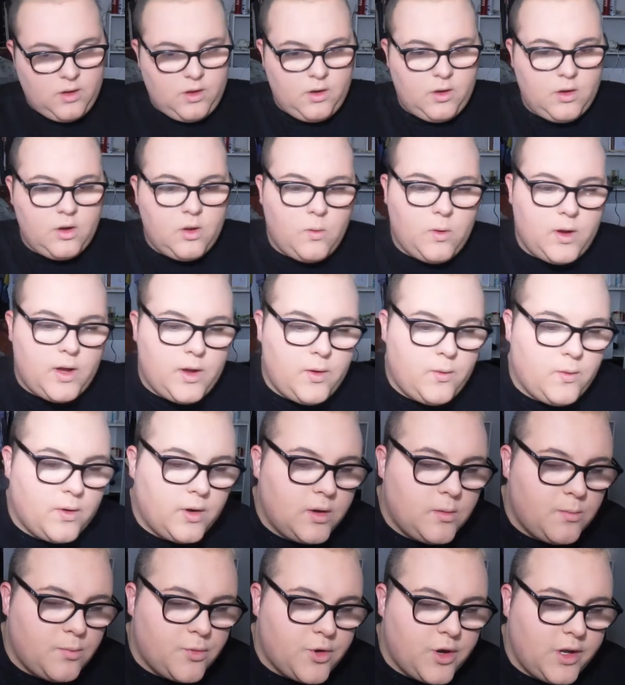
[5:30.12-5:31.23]
You know what? We're
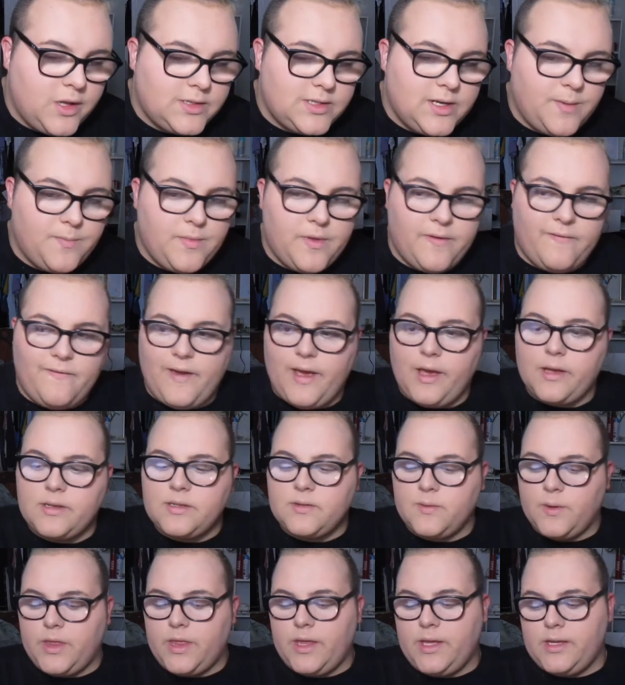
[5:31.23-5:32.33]
gonna bronze up the
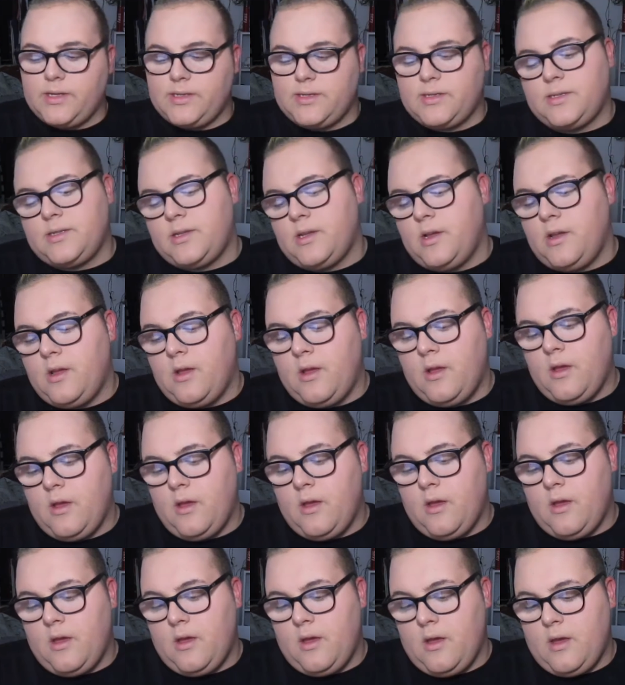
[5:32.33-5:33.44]
face with this
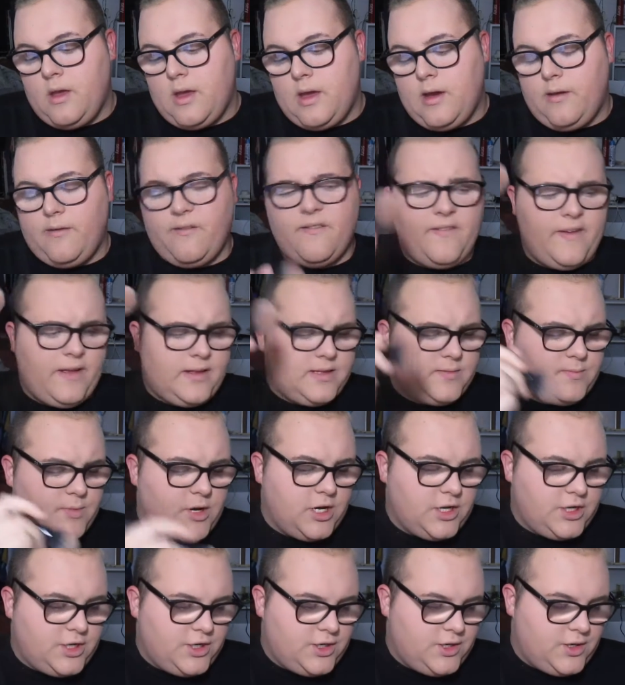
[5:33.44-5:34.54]
face
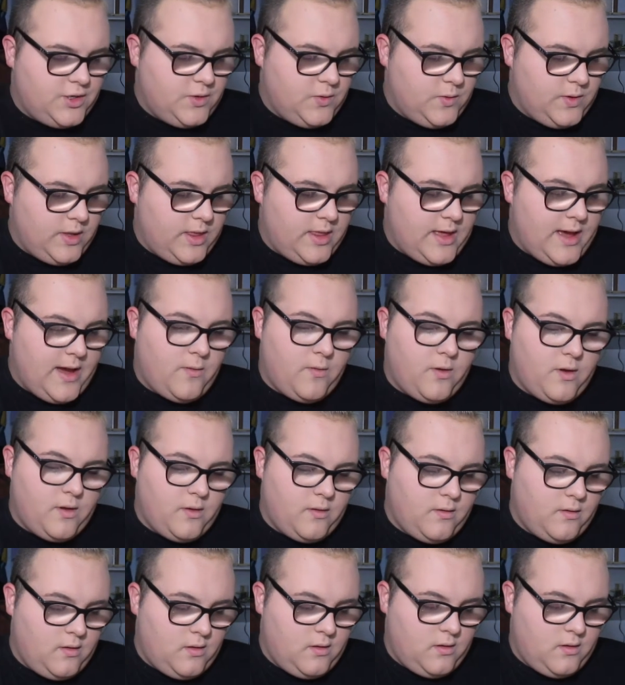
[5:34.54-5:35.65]
brush with that one.